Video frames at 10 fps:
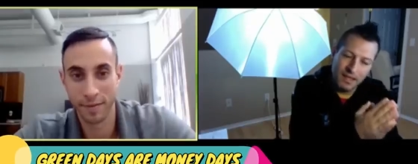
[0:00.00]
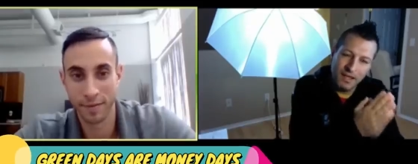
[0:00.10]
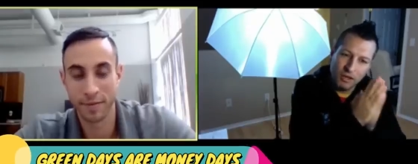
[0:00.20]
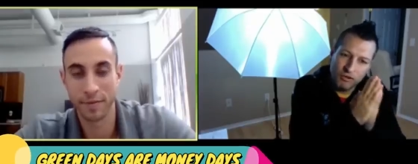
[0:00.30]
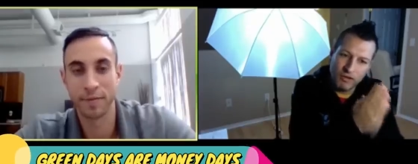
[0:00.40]

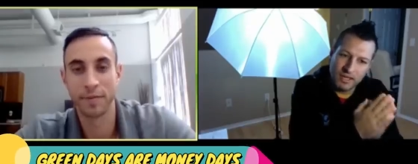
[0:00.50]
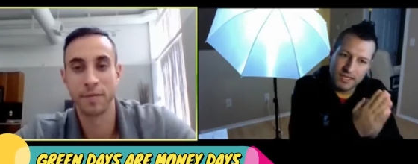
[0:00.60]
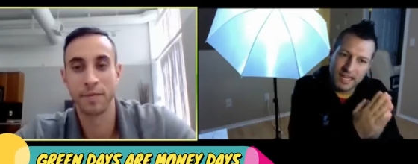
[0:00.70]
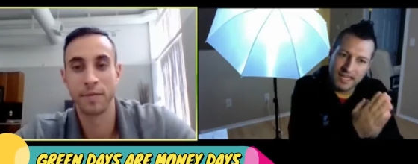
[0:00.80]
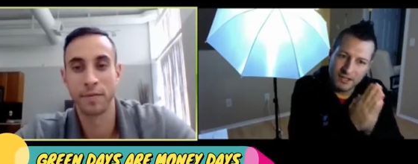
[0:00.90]
Speaker 1: Green
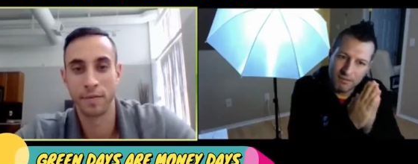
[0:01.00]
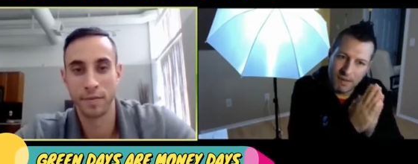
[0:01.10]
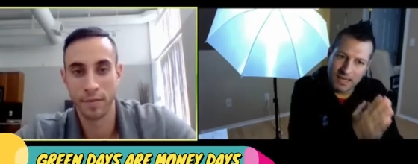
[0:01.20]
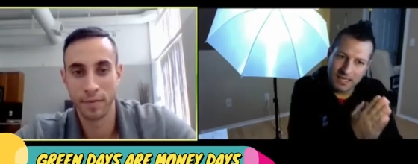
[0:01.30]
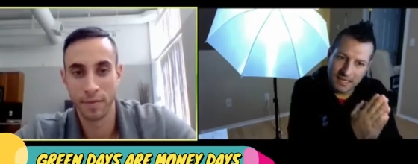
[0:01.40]
days are
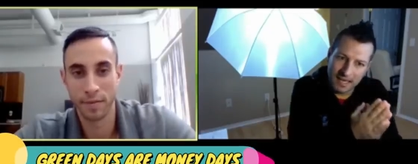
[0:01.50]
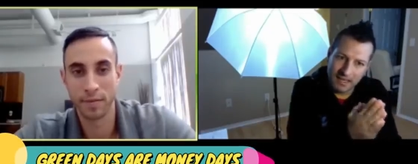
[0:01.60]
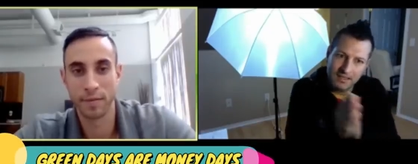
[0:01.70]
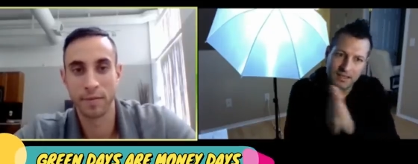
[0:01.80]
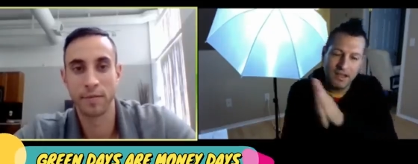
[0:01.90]
money
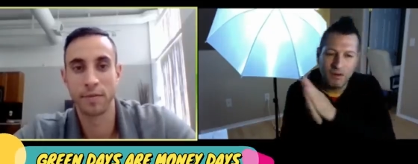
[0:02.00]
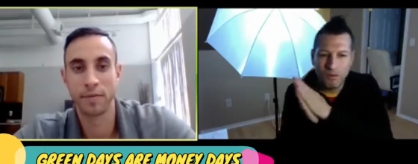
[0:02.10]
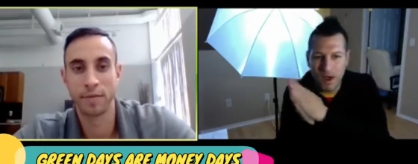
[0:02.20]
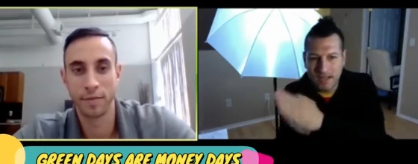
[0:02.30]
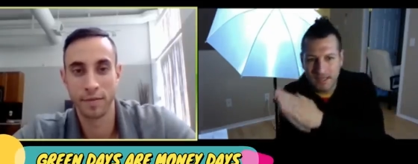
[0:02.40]
days.
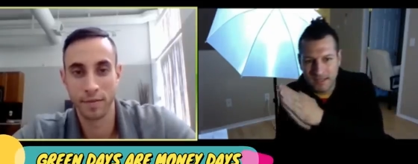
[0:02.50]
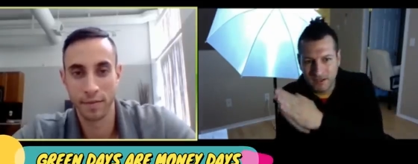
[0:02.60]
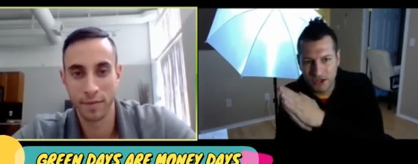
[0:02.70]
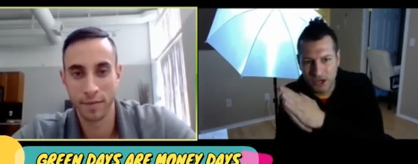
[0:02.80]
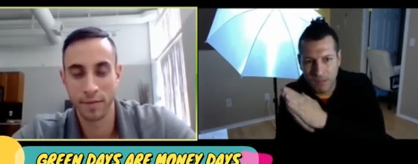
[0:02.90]
Red days are
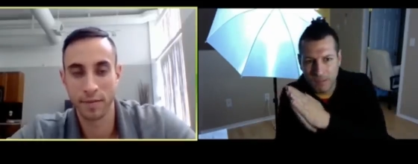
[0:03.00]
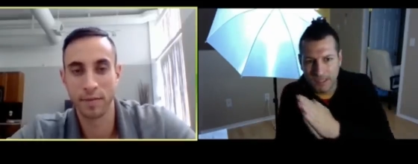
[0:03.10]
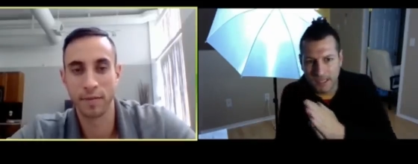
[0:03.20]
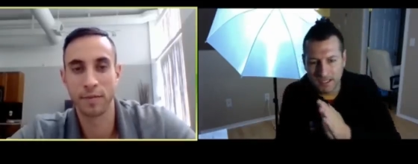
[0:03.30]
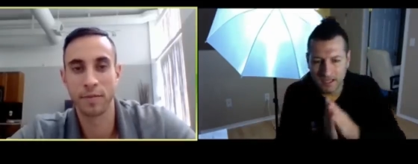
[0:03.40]
shopping
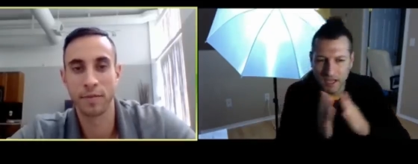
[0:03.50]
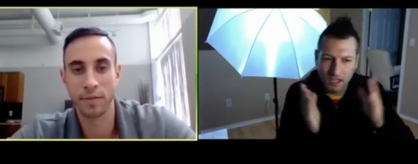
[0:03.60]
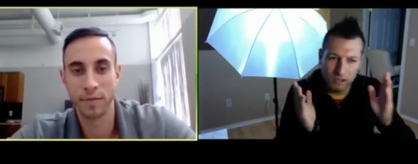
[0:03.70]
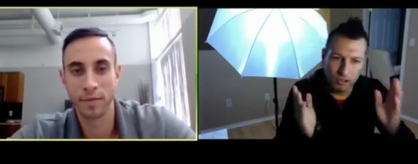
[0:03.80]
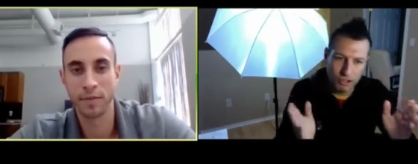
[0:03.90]
days.
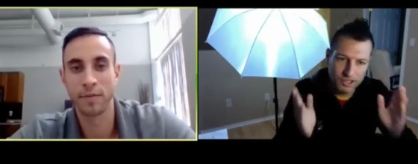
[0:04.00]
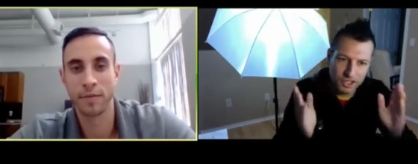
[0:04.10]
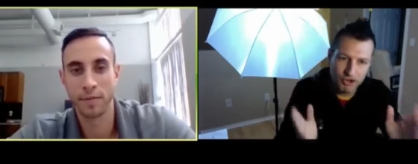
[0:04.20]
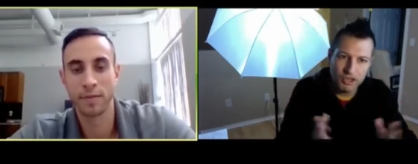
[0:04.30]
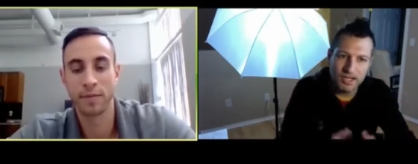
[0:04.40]
Learn to
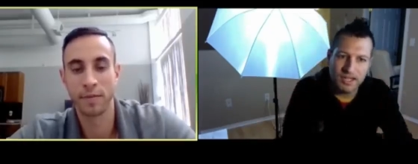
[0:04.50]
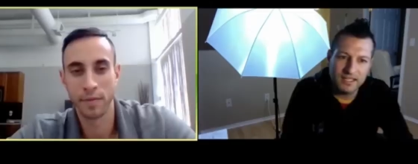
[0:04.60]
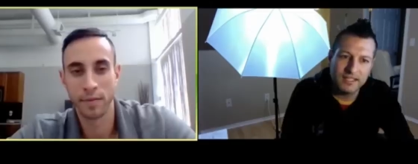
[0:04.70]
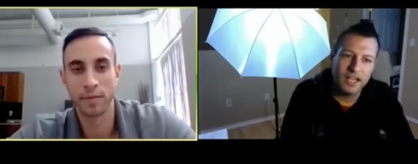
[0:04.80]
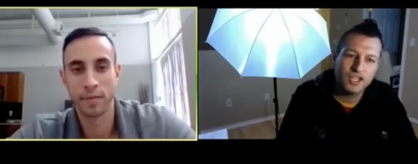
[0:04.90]
treat it as
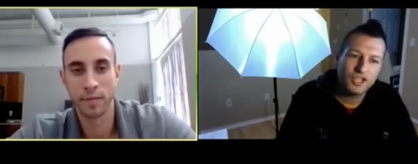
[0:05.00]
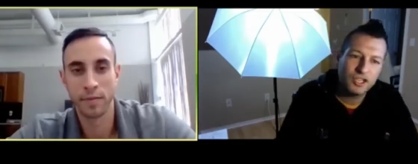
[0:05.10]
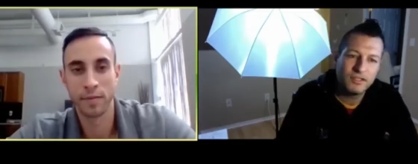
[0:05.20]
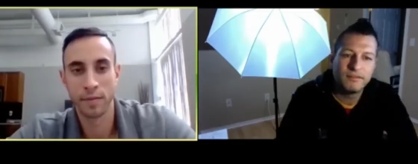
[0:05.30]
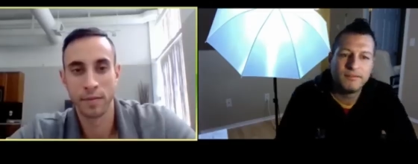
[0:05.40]
such.
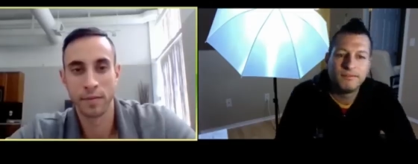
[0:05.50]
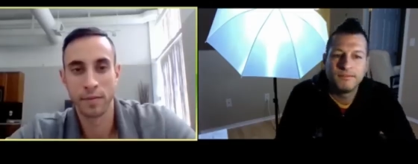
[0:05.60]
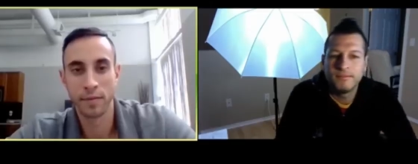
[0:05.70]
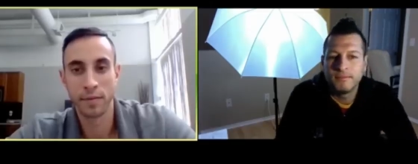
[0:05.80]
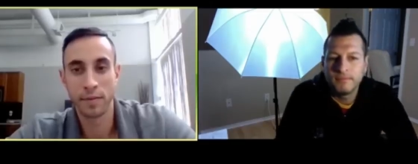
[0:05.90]

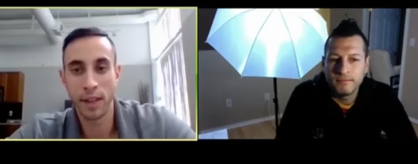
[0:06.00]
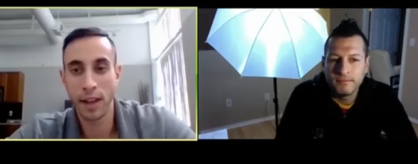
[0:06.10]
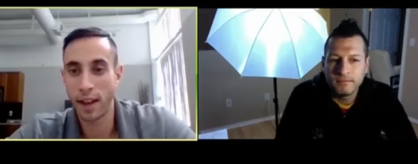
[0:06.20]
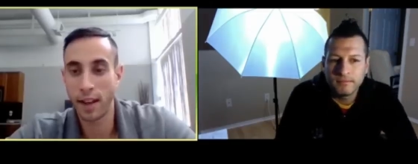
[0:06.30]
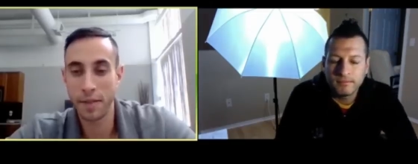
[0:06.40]

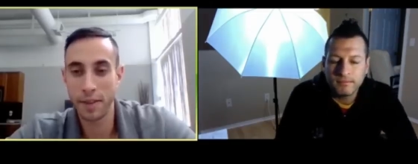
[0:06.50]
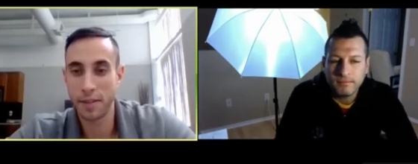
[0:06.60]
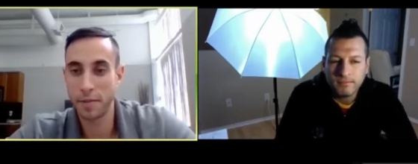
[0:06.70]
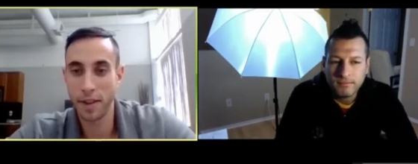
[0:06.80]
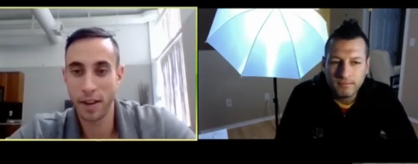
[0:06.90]
Speaker 2: Yeah, I mean,
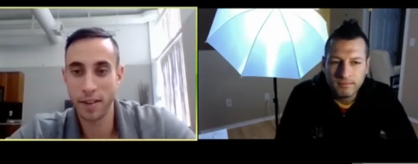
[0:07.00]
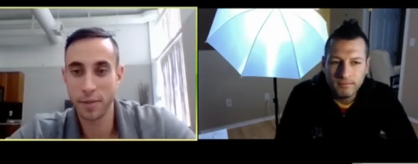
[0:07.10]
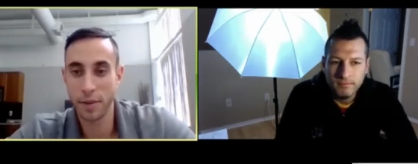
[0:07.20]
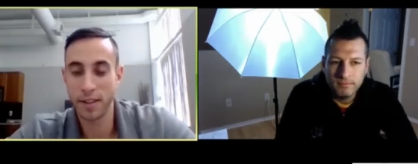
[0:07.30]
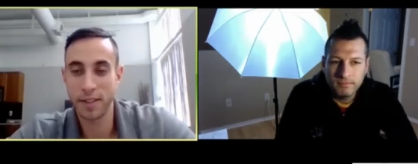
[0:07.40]
be
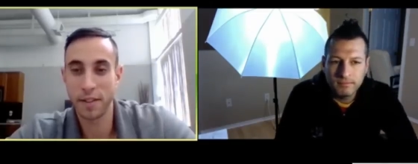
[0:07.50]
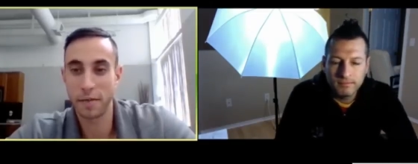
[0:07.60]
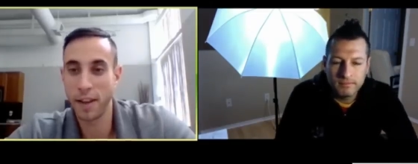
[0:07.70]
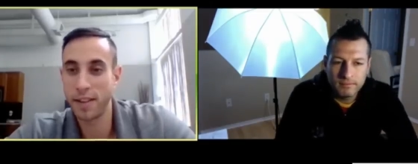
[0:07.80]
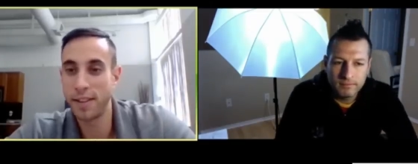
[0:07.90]
honest, when I see a
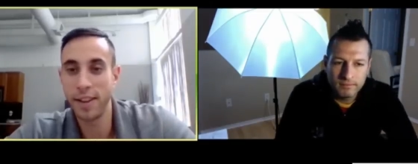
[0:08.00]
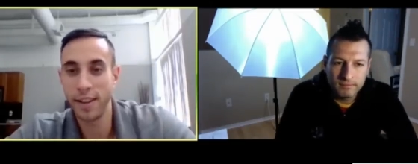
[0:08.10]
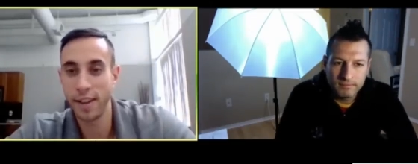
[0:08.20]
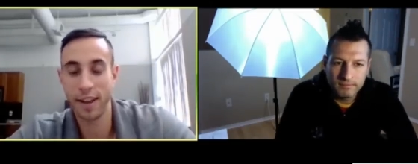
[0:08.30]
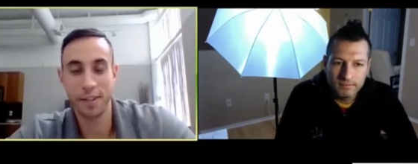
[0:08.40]
red
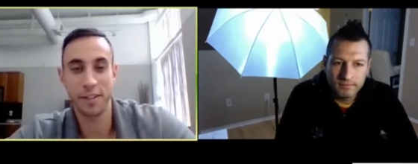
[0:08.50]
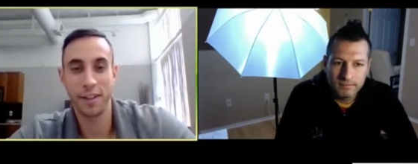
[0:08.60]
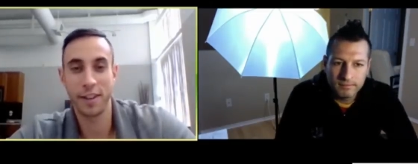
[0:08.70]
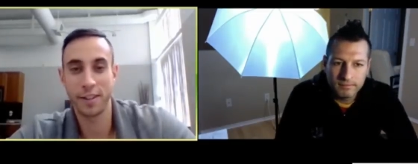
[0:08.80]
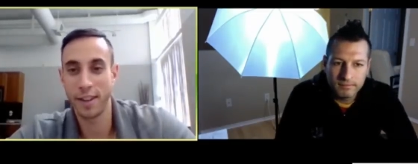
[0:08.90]
day, I actually
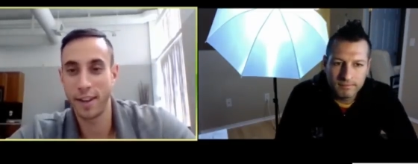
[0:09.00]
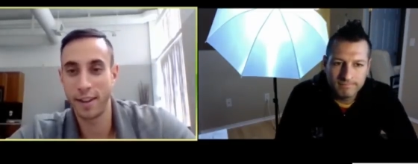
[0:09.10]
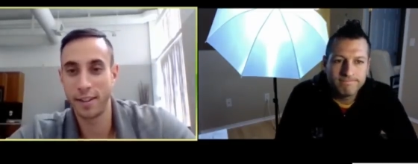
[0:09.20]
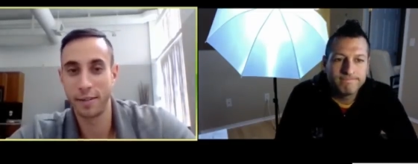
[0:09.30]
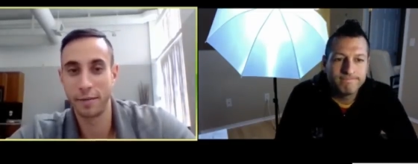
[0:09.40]
get
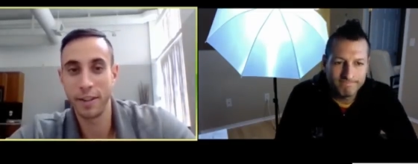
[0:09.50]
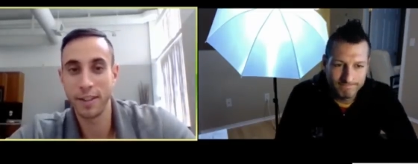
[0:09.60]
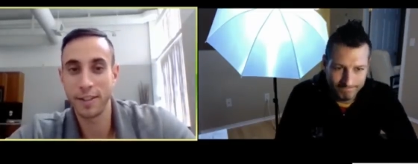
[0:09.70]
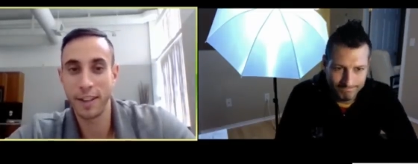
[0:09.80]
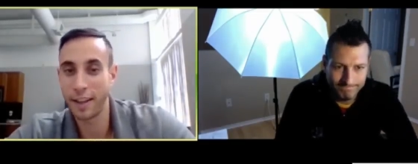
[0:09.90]
excited.
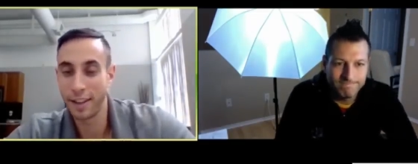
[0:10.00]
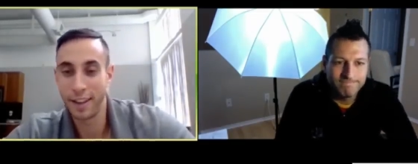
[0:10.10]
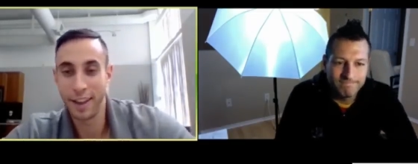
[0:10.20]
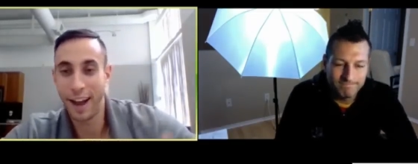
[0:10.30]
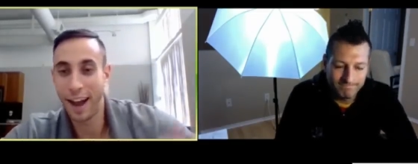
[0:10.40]
Recent, like,
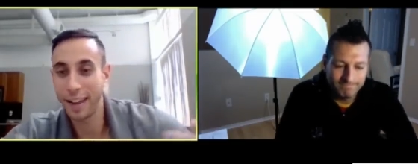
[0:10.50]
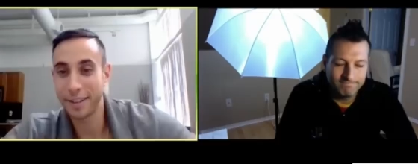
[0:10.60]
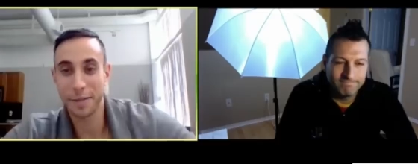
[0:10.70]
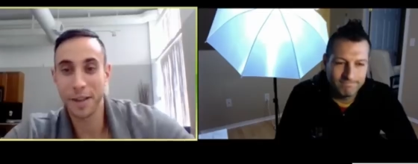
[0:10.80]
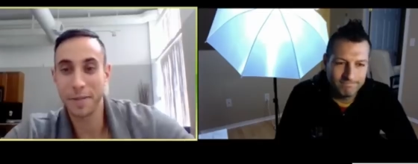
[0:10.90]
I
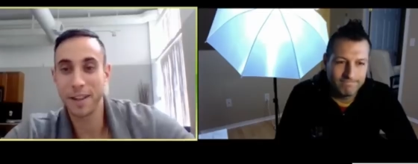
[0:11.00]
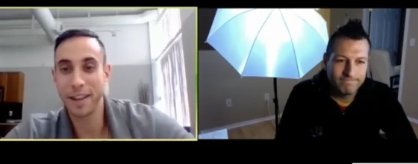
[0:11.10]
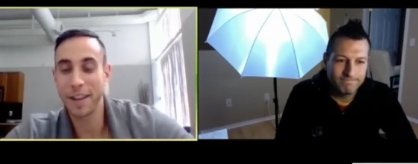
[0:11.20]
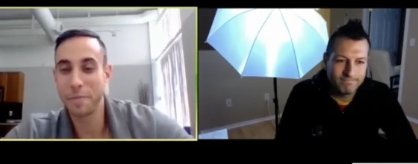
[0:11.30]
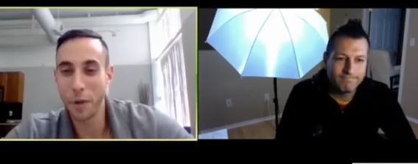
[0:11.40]
sometimes I
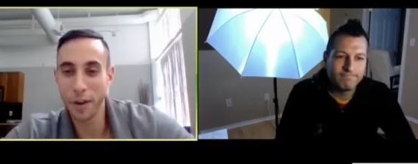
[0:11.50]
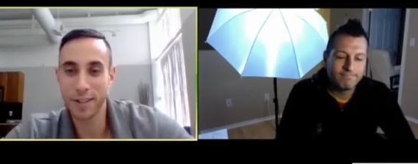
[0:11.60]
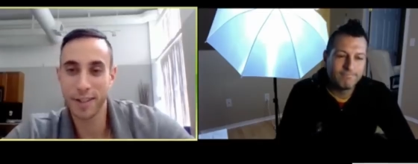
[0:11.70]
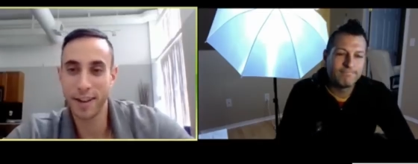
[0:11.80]
get more excited